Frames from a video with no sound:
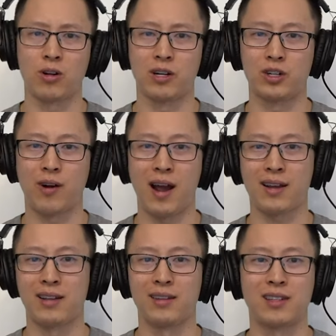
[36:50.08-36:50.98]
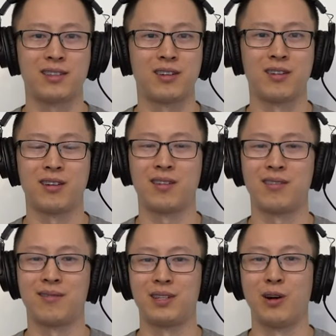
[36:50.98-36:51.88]
to track unless you're,
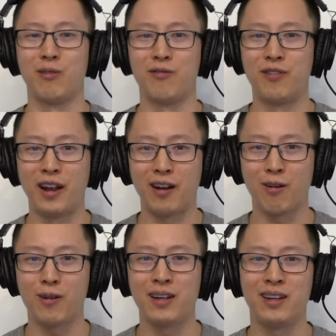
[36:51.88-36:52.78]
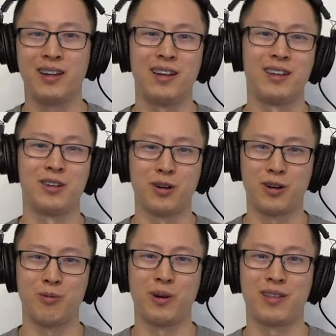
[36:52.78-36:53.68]
you know, very
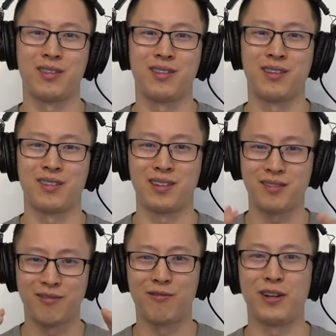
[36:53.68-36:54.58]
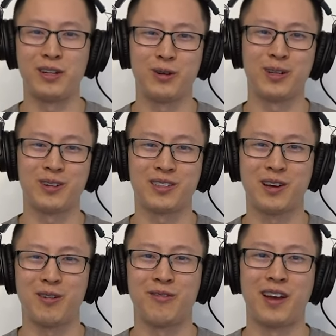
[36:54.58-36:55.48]
good with videoing
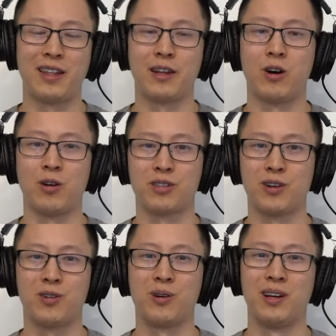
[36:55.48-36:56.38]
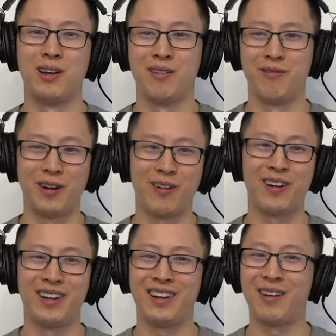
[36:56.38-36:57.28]
yourself and then also
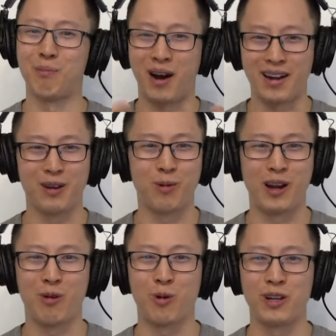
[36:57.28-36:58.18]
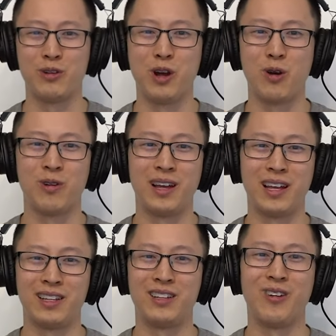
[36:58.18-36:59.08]
very body aware where, you know,
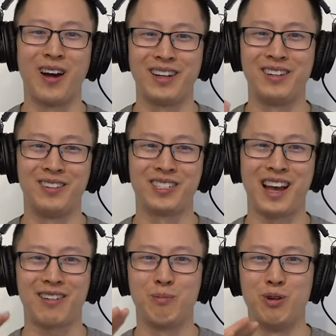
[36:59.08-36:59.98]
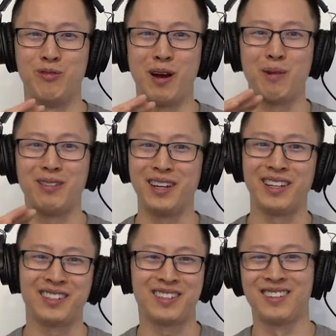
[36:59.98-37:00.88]
you know, I need to exactly move out my
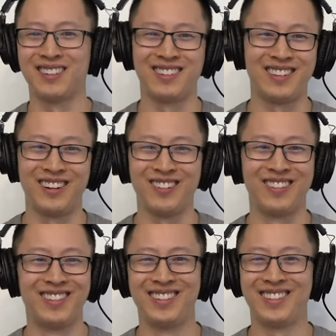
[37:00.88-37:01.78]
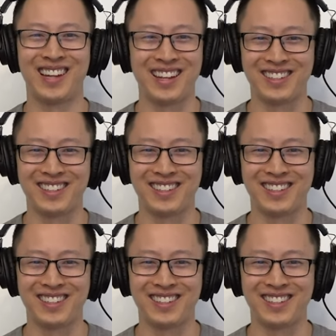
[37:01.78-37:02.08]
legs, you know, ten